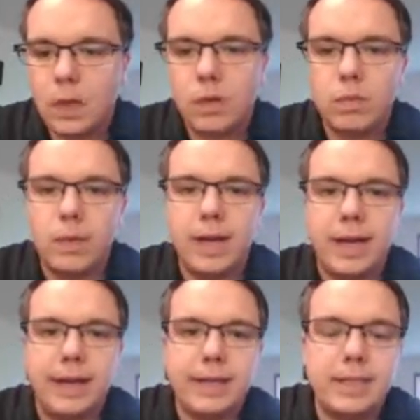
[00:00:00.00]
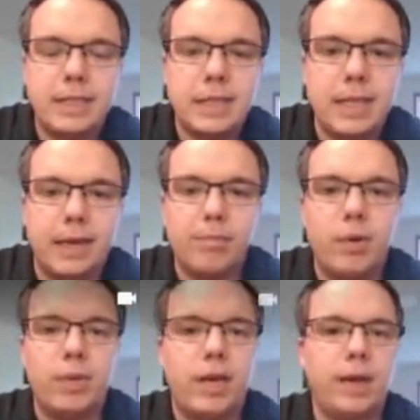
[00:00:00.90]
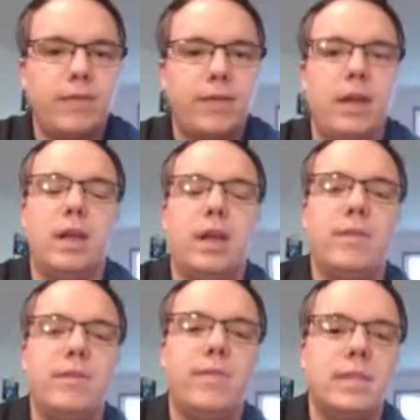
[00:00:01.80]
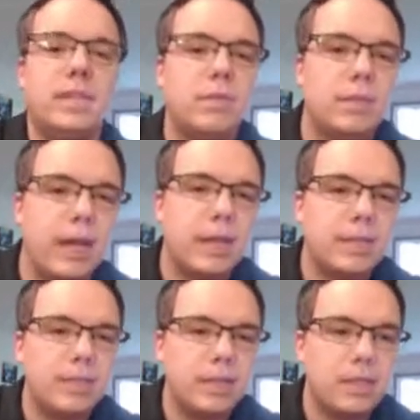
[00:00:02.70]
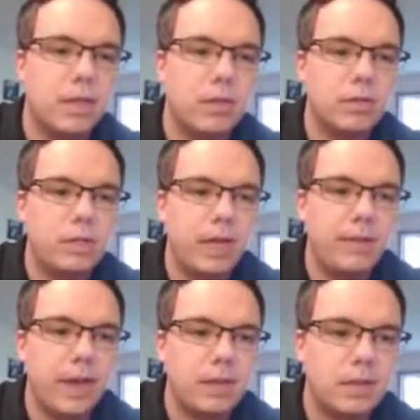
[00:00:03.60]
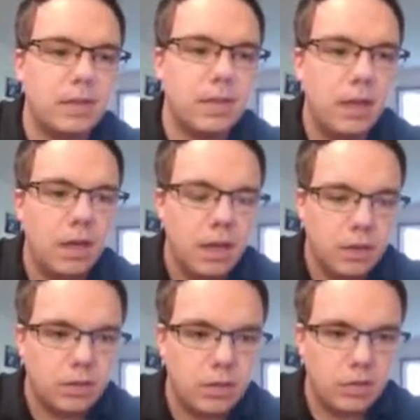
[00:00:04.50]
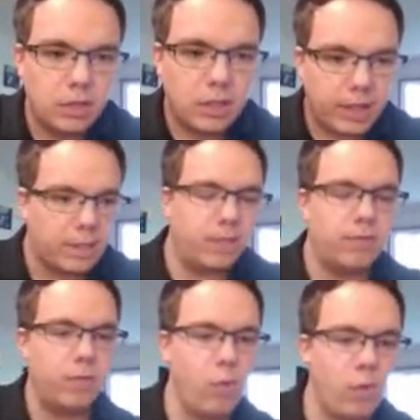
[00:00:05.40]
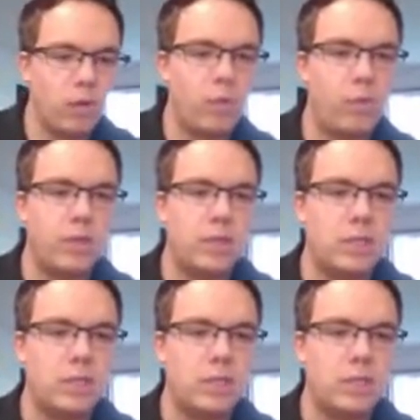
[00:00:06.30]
All right, next example, we have f of x equals x plus the cosine of x. So just like before, when we